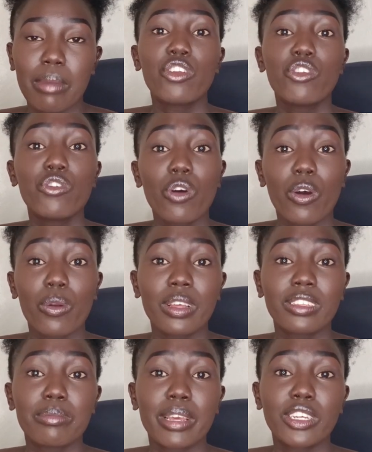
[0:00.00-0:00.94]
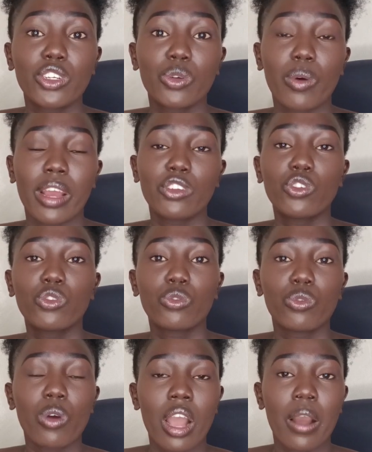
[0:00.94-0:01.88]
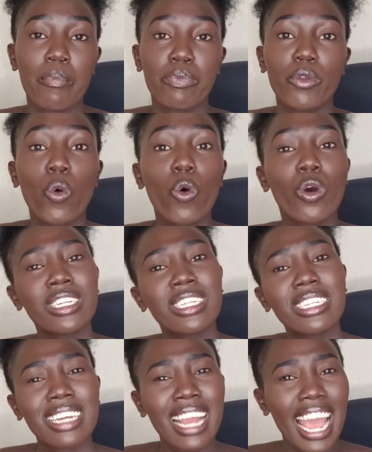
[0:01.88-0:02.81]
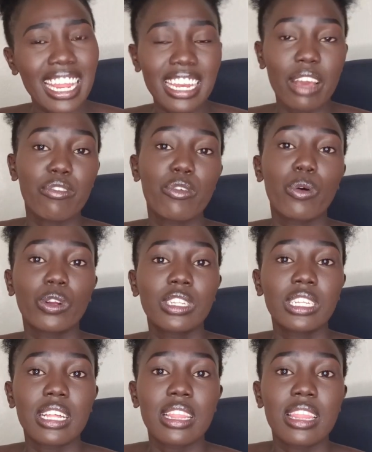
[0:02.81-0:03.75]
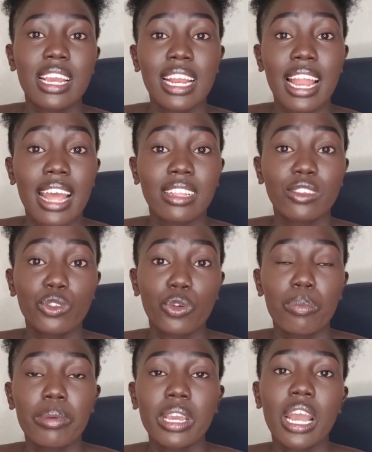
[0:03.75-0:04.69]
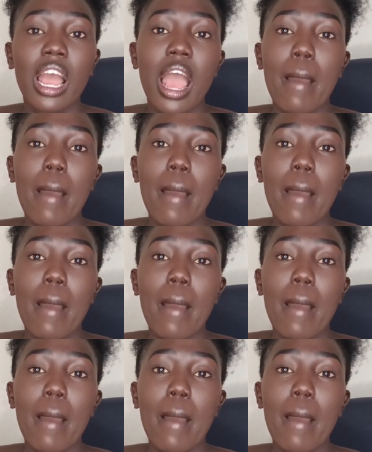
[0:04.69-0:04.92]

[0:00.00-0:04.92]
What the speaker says: I do always make sure to quote the client's topic,